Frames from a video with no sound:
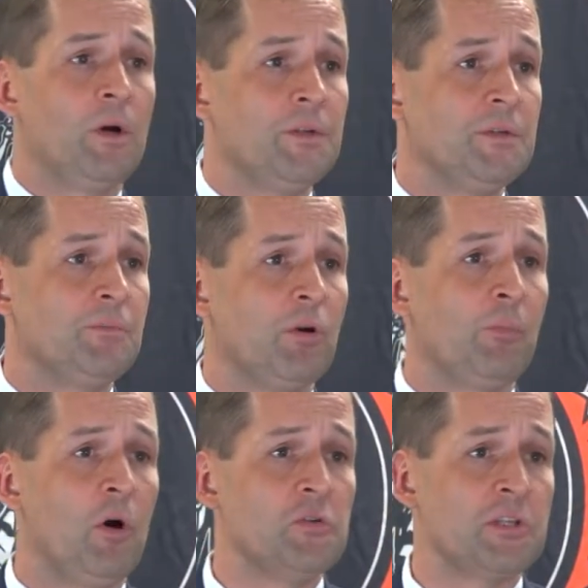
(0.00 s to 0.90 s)
was
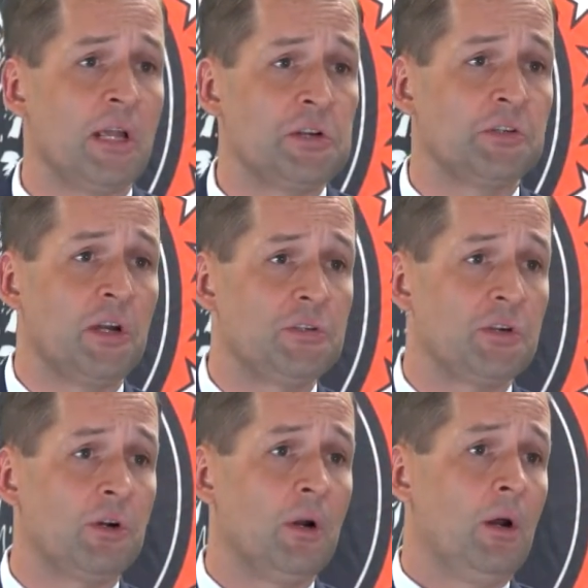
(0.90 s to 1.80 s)
proposed in
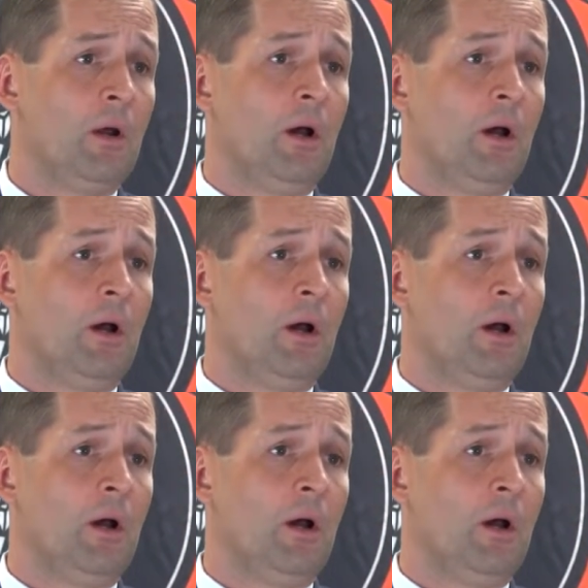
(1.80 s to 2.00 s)
legislature,